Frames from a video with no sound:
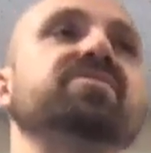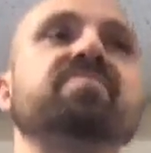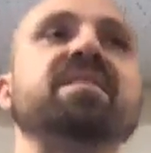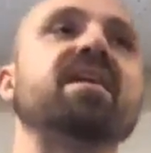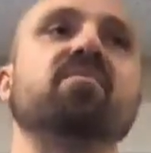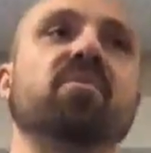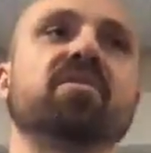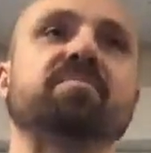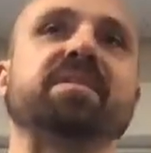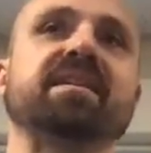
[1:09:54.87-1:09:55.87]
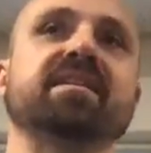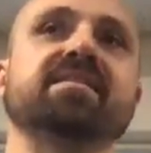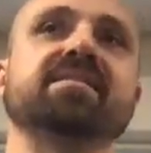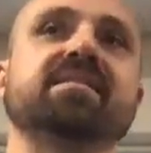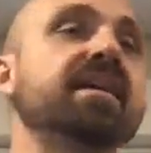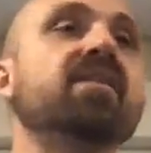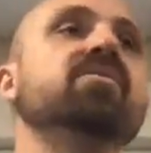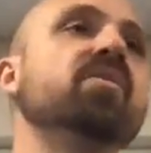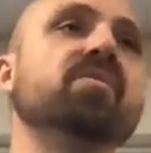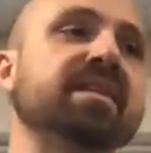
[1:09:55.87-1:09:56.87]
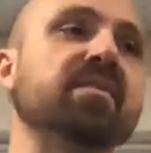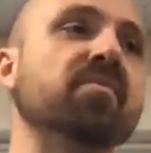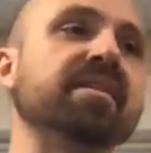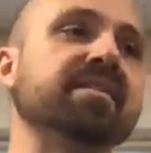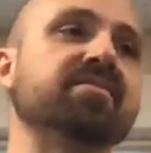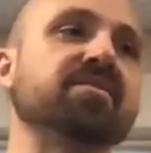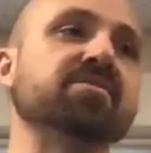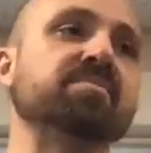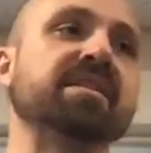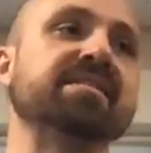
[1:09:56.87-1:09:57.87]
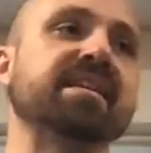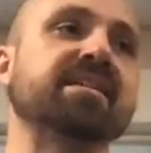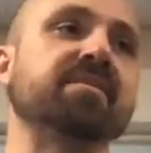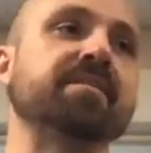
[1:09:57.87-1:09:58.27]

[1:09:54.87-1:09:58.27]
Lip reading: may not work because they don't know what they want in the first place anyway.